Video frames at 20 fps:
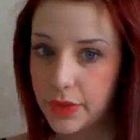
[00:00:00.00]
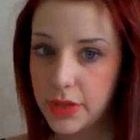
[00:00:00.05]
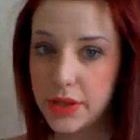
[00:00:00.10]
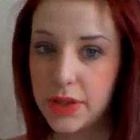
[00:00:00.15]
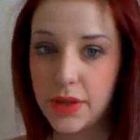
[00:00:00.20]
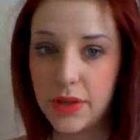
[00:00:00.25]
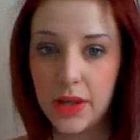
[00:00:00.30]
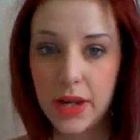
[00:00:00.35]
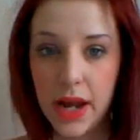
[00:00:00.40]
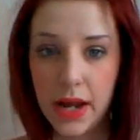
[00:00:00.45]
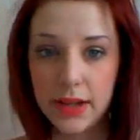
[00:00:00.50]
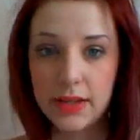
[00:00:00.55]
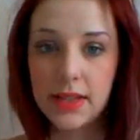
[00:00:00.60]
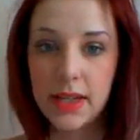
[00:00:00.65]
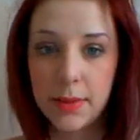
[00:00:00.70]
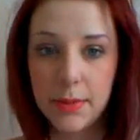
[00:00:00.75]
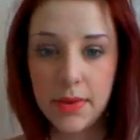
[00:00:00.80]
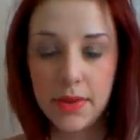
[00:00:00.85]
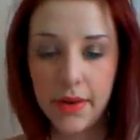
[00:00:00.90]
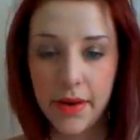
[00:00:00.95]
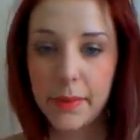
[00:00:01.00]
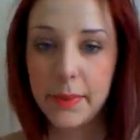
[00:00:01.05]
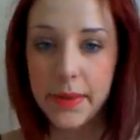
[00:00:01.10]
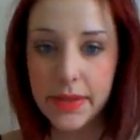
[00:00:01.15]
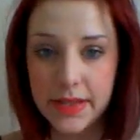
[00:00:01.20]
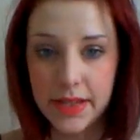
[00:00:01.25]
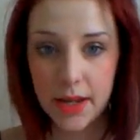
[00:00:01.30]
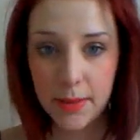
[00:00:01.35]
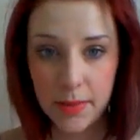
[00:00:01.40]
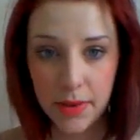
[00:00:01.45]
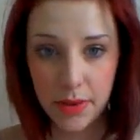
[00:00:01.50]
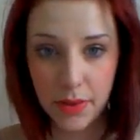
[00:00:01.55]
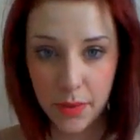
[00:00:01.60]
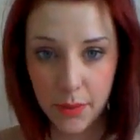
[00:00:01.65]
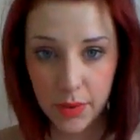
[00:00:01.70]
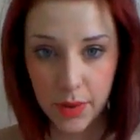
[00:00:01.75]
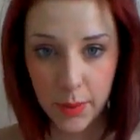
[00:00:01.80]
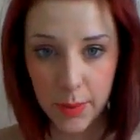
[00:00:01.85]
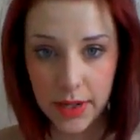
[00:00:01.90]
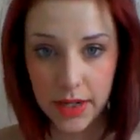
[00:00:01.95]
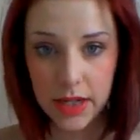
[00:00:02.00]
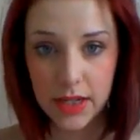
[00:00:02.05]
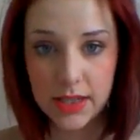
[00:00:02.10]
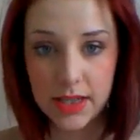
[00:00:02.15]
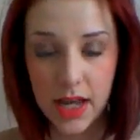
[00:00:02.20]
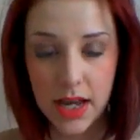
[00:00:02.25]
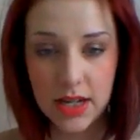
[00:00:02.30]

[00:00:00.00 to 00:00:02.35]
So the next chemotherapy is going to be in 3 weeks.